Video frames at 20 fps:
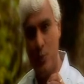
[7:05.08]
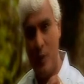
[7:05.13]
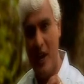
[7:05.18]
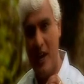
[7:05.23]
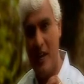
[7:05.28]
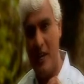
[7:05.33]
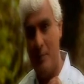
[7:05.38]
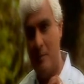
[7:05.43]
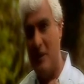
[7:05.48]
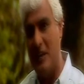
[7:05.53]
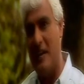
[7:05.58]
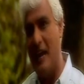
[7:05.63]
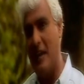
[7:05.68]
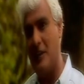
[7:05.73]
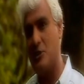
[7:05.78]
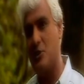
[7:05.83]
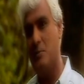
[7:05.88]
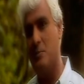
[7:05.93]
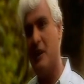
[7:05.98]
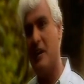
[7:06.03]
is where he
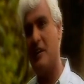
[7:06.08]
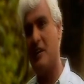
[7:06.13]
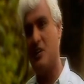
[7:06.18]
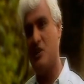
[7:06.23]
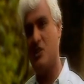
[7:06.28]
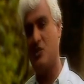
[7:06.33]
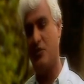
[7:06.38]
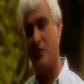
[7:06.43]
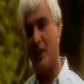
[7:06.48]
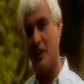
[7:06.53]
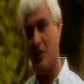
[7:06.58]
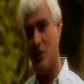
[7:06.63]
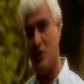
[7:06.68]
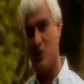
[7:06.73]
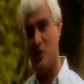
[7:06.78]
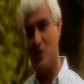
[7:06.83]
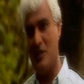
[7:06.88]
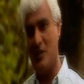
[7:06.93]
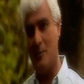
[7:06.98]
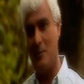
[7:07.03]
began to make his fatal
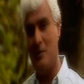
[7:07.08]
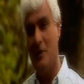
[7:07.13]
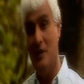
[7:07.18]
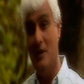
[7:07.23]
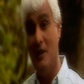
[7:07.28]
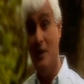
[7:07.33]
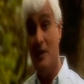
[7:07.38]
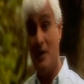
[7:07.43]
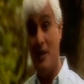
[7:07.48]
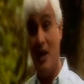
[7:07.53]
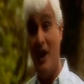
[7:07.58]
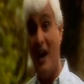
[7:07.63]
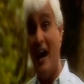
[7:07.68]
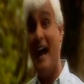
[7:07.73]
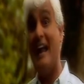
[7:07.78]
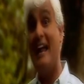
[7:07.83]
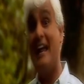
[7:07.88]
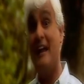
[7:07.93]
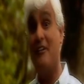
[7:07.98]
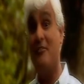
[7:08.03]
slip. Now,
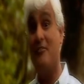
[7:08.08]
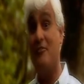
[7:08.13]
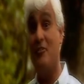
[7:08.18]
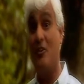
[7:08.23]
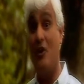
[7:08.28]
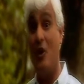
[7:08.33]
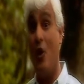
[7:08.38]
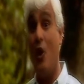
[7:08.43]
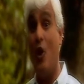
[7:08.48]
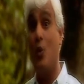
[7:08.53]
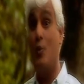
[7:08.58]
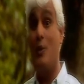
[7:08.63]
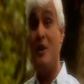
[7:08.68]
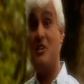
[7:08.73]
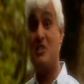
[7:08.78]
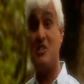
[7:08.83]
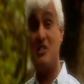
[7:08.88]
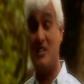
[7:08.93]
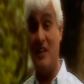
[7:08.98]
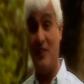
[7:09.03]
I have
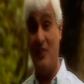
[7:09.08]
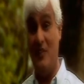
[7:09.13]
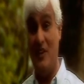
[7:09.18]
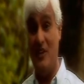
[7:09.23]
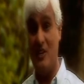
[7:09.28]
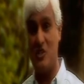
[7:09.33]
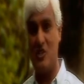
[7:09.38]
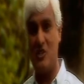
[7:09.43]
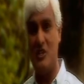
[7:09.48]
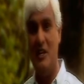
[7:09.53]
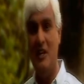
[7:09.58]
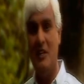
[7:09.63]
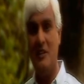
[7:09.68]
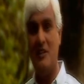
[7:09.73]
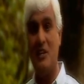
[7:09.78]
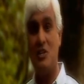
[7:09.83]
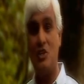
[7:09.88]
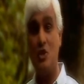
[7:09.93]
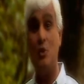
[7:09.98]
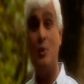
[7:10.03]
always said this,
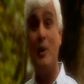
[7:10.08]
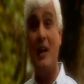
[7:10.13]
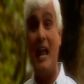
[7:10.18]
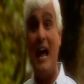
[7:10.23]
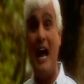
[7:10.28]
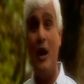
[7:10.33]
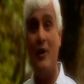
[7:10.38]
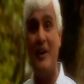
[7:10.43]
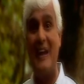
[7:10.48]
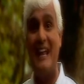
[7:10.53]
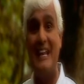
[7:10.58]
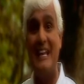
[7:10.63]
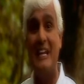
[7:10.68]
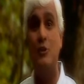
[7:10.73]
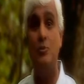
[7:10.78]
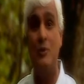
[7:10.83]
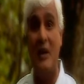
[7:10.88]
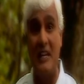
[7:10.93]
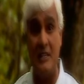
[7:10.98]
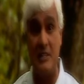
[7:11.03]
that you allow
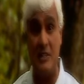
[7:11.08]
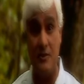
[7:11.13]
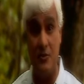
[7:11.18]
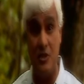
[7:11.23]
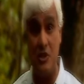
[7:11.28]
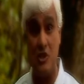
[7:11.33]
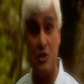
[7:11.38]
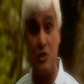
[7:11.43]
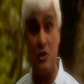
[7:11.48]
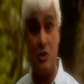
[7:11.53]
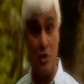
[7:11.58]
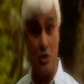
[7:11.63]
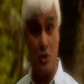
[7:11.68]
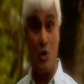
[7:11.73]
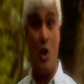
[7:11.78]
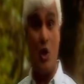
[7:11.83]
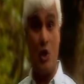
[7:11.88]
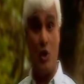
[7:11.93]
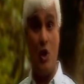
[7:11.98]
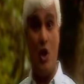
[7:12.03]
any relativist to
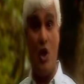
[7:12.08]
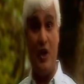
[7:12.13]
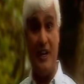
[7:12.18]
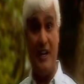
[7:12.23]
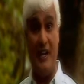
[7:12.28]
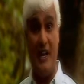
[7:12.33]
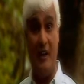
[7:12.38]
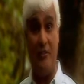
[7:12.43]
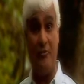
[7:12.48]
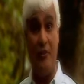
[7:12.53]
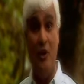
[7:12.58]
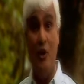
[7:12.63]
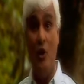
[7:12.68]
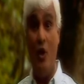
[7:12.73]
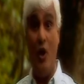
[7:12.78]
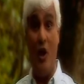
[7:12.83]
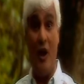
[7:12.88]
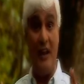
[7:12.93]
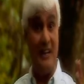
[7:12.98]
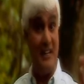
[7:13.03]
talk long enough
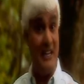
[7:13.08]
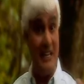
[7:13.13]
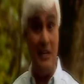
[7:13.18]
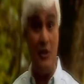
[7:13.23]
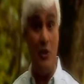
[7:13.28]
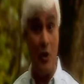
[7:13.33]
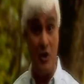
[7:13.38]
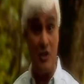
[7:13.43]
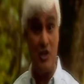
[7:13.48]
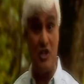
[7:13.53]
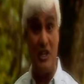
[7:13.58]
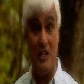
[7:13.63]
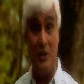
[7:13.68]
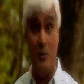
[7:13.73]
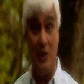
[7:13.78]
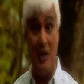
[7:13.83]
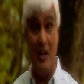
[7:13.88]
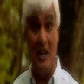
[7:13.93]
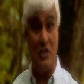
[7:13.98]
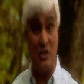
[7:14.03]
and he or she
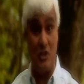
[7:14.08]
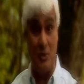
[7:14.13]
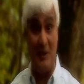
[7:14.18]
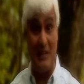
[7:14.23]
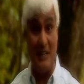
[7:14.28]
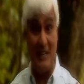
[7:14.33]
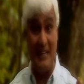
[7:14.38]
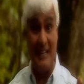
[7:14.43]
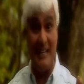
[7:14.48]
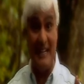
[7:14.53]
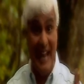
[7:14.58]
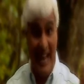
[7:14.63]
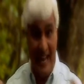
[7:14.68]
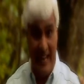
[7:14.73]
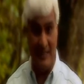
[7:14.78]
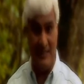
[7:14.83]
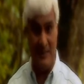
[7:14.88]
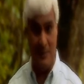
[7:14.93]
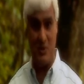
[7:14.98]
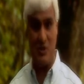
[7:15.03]
will ultimately
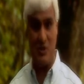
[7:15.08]
hang